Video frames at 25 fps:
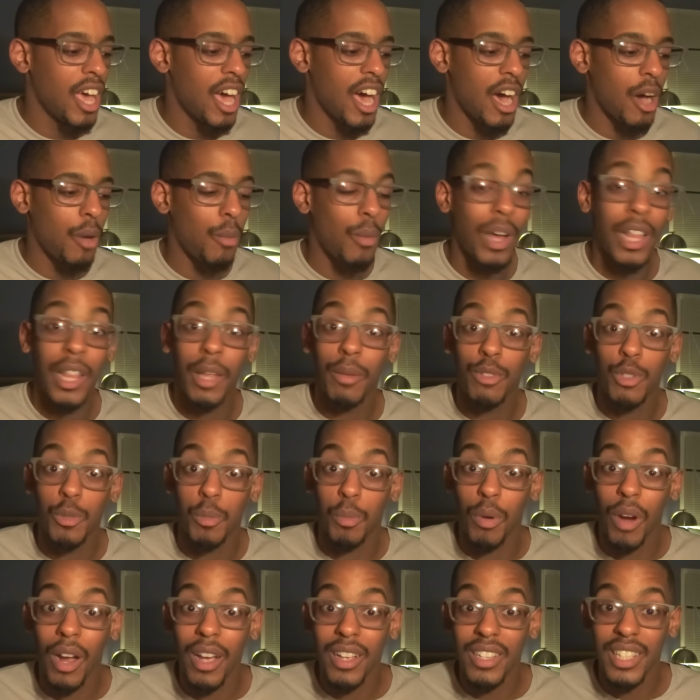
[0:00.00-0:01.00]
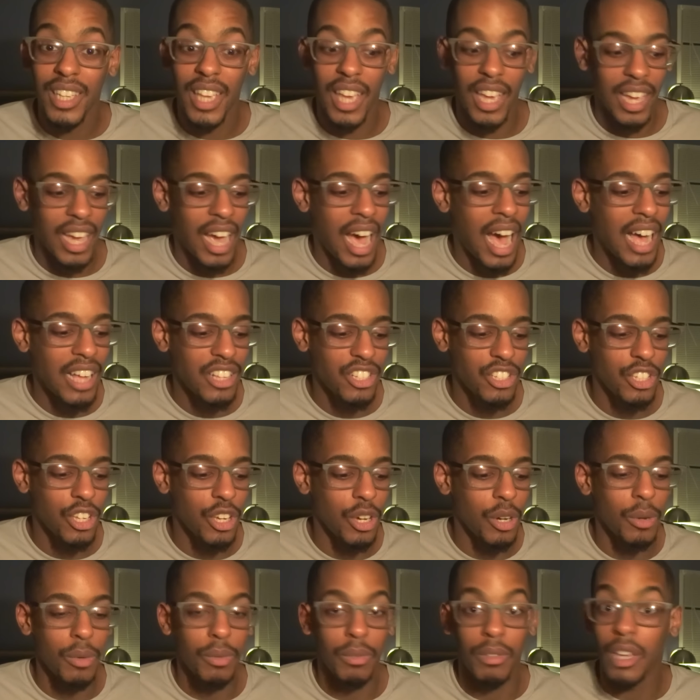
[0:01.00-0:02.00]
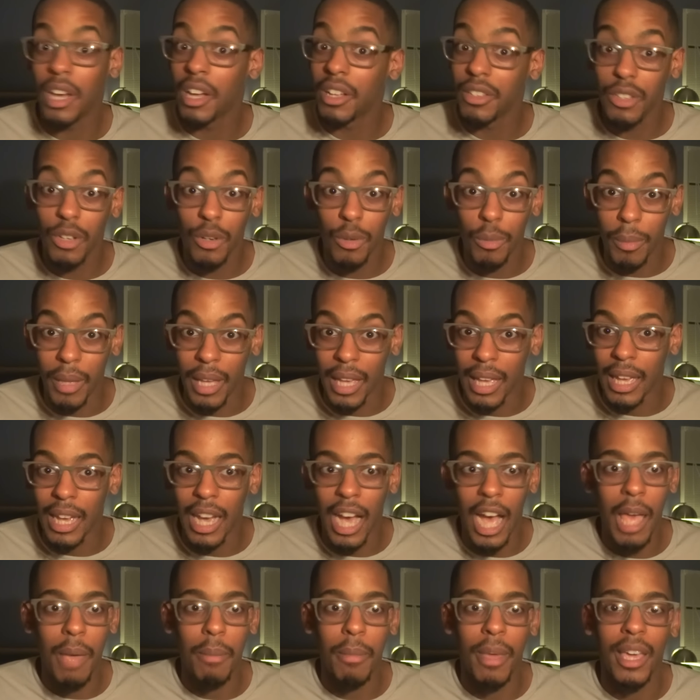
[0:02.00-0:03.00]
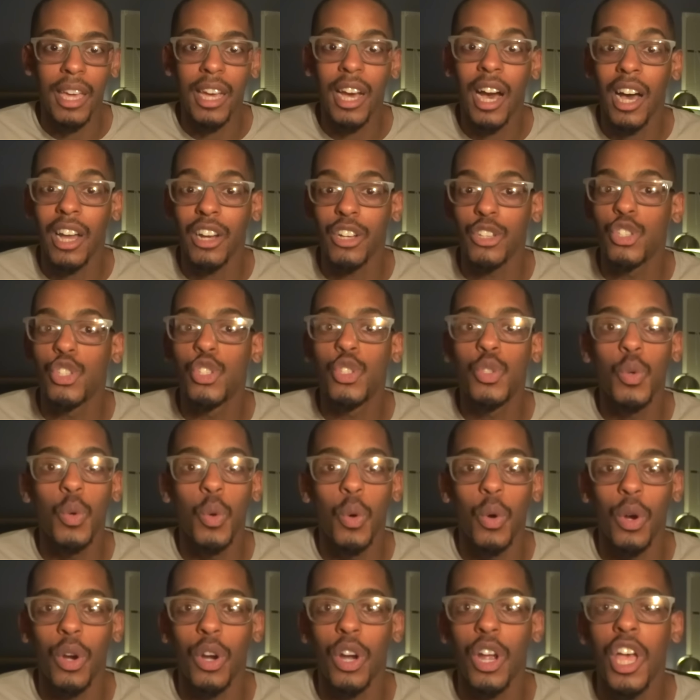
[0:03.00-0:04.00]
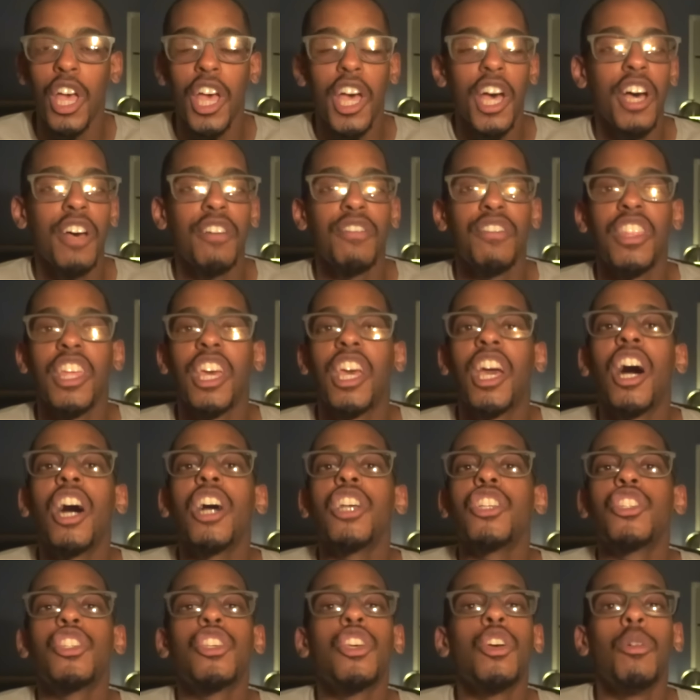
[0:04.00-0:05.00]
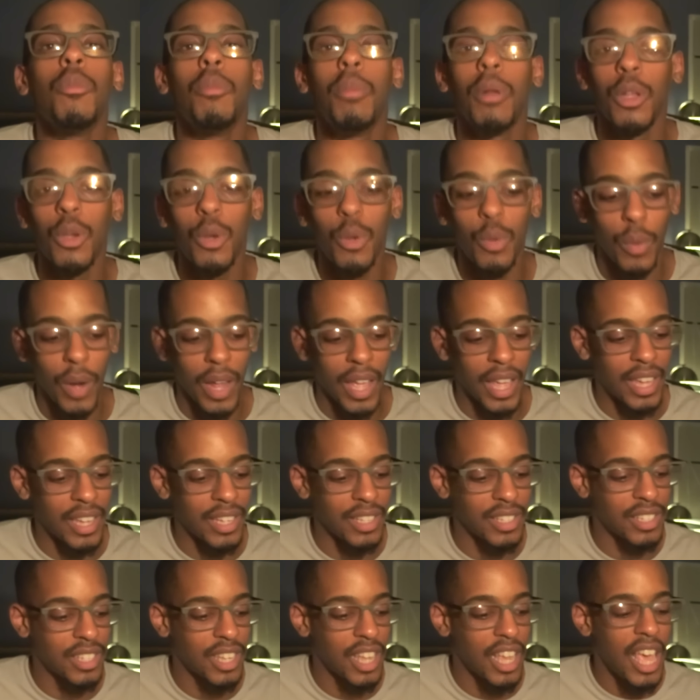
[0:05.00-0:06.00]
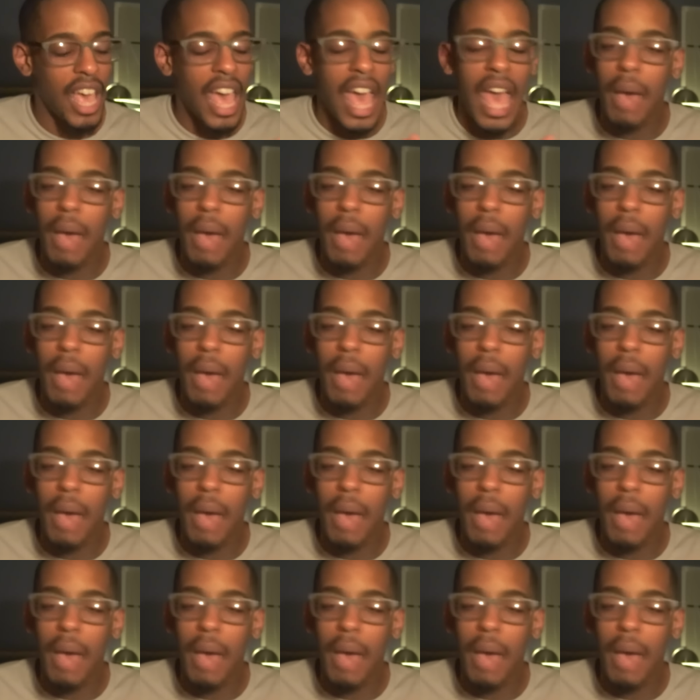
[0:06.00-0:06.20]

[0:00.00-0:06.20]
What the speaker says: While I was browsing at Costco, y'all know me, I am a connoisseur of the Costco Blu-rays.